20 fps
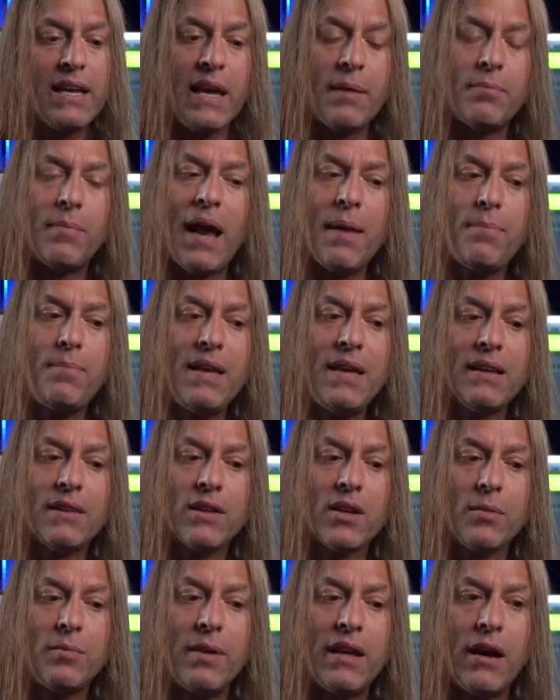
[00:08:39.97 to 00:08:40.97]
it might be a
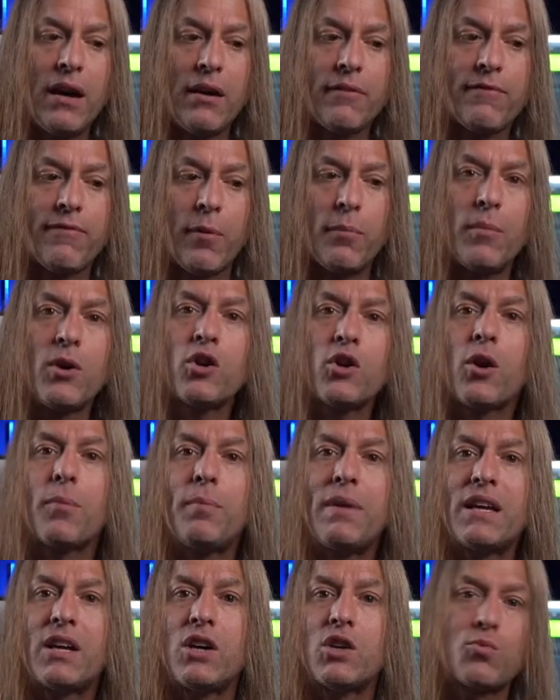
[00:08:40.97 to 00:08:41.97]
little bit unfamiliar
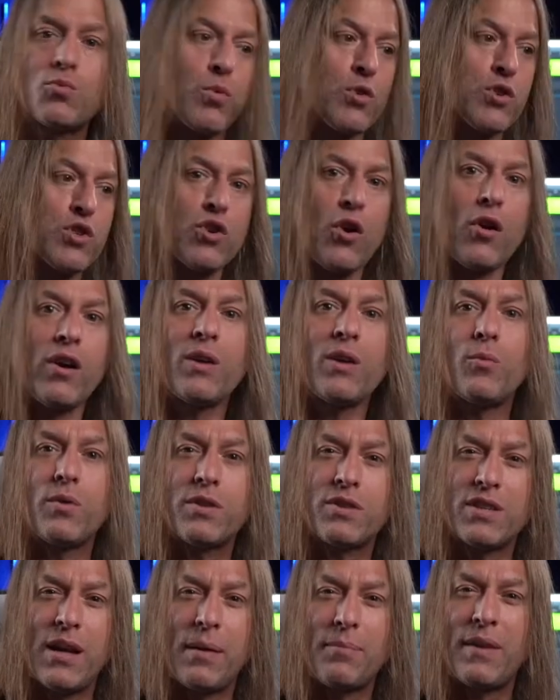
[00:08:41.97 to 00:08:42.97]
because we're starting
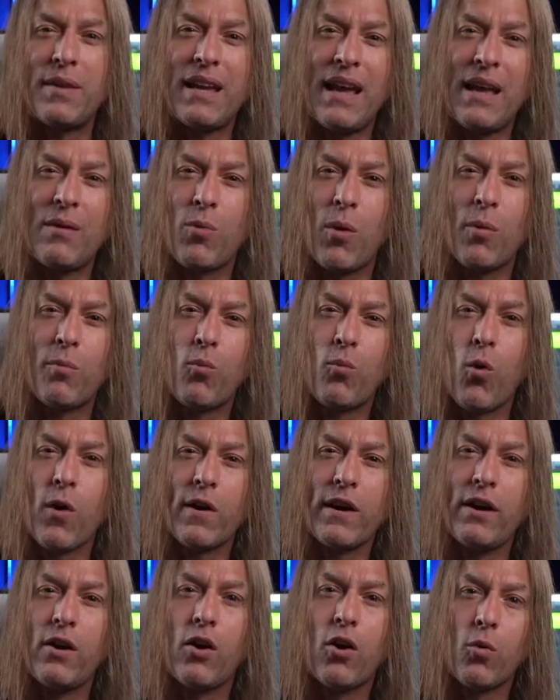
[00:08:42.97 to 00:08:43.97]
with something and we're
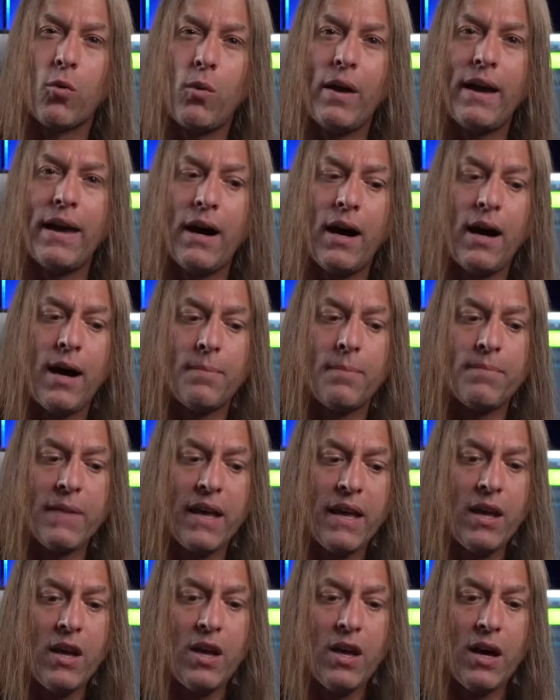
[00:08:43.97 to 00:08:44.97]
working our way
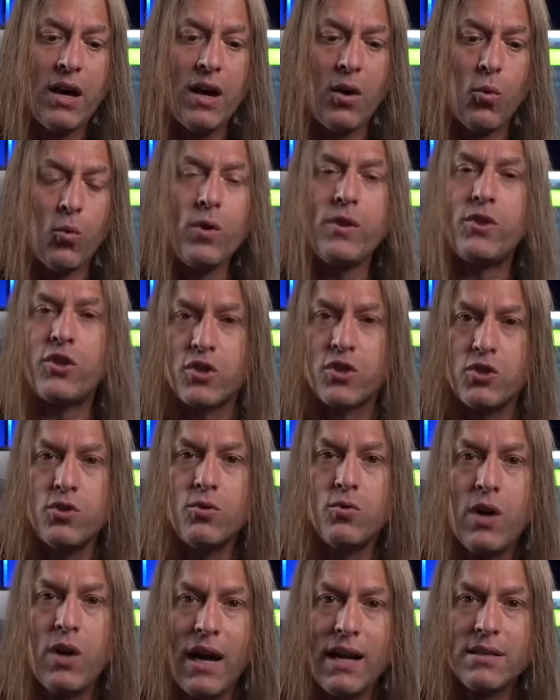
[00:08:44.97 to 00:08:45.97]
up with this
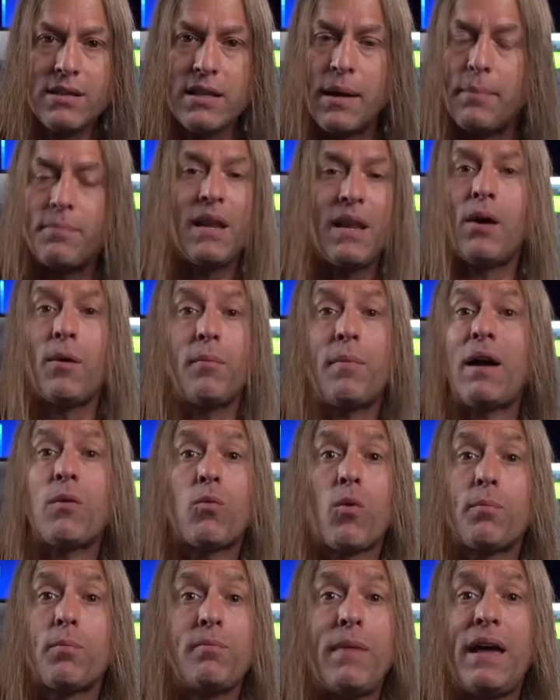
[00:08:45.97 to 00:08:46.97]
new concept. Now, it
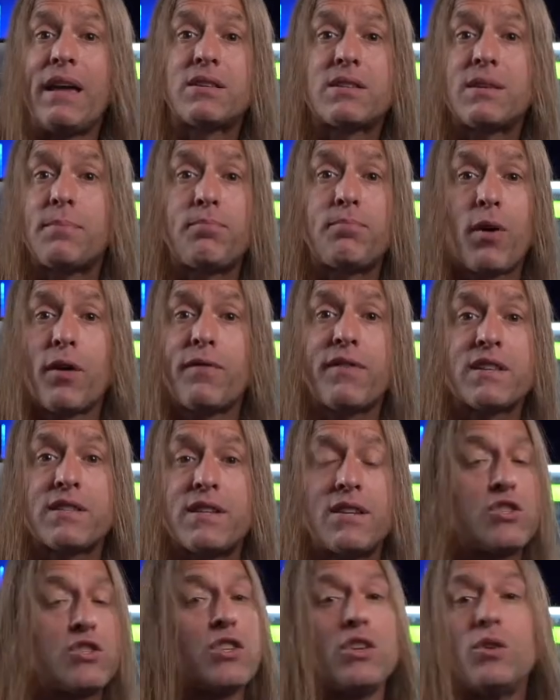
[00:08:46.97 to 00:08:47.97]
might make perfect
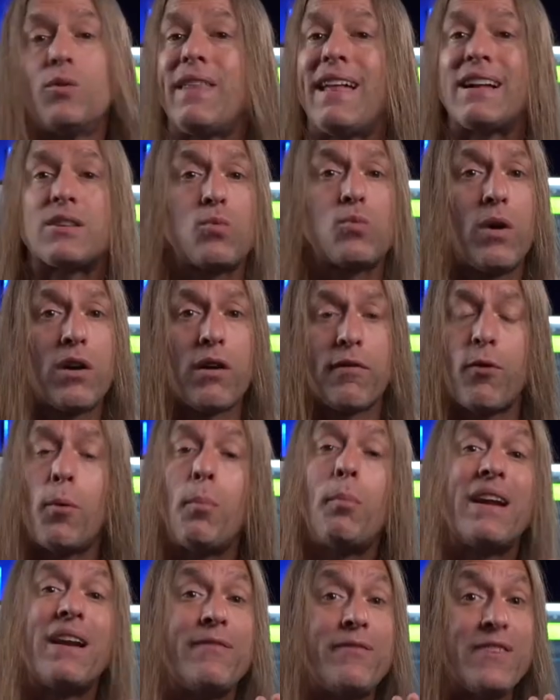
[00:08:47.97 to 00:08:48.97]
sense to you, and that's
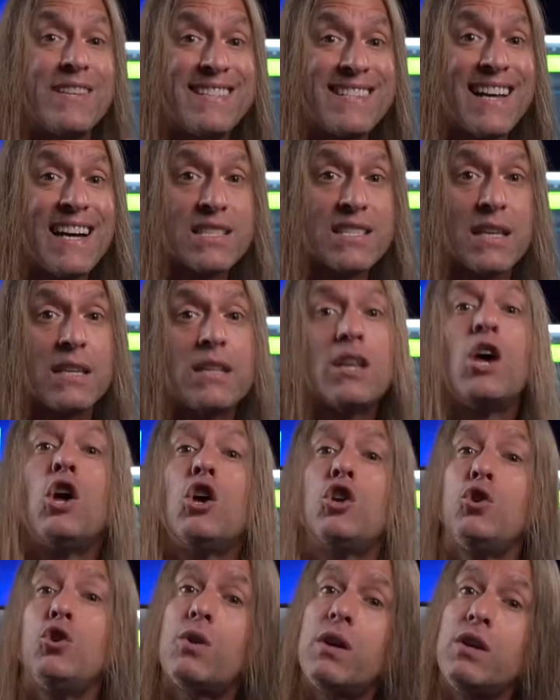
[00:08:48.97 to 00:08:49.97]
wonderful. But if it doesn't,
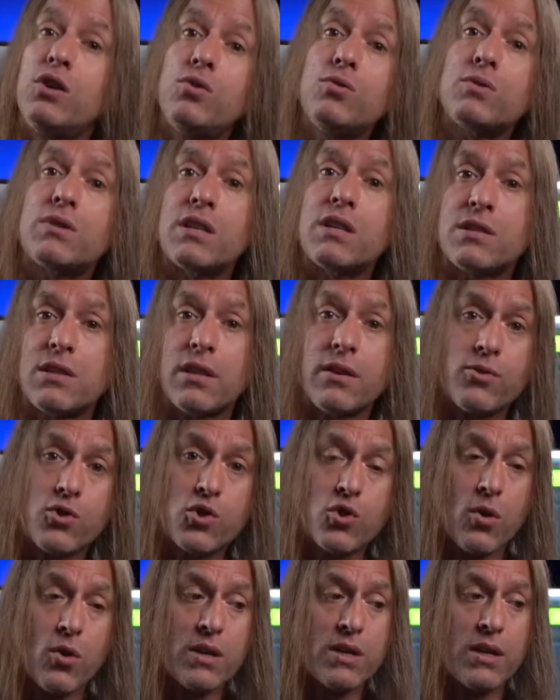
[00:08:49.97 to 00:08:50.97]
you can use this little
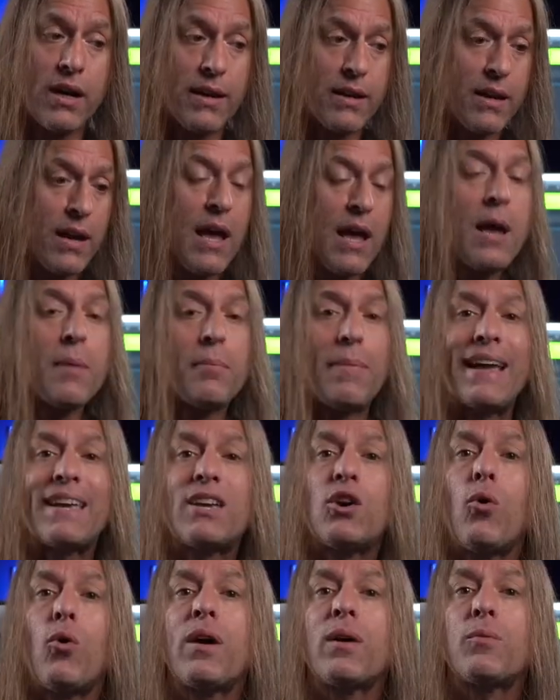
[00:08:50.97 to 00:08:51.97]
shortcut by
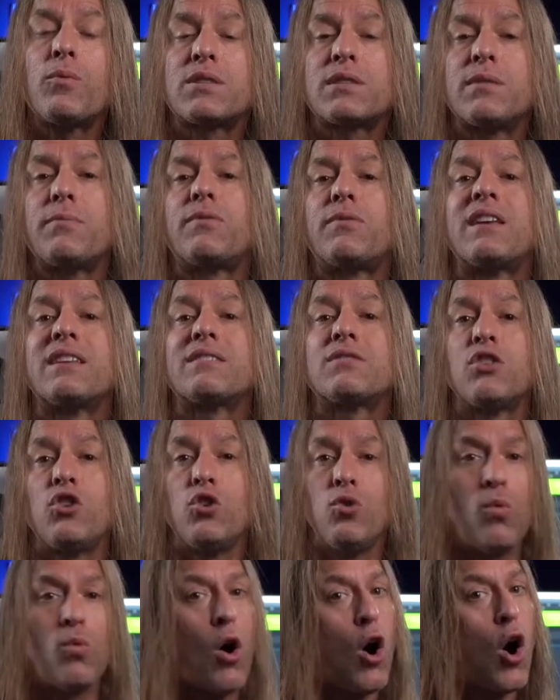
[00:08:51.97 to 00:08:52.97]
going with some things
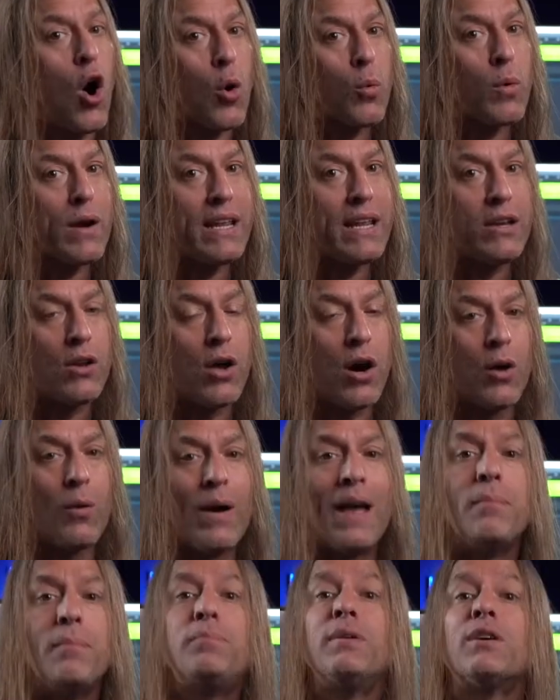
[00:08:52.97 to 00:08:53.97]
that you already
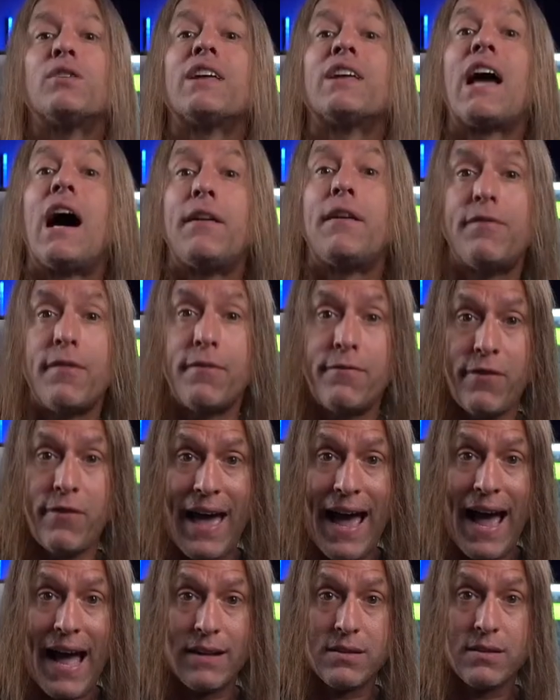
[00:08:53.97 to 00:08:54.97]
know and building off of
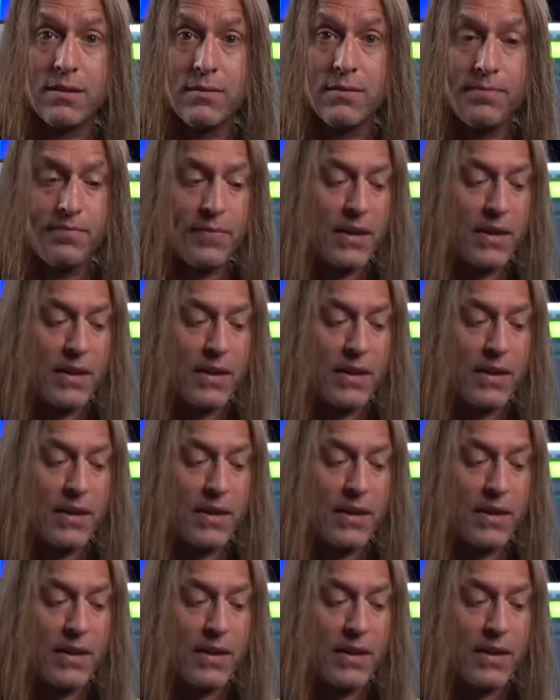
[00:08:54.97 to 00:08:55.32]
that.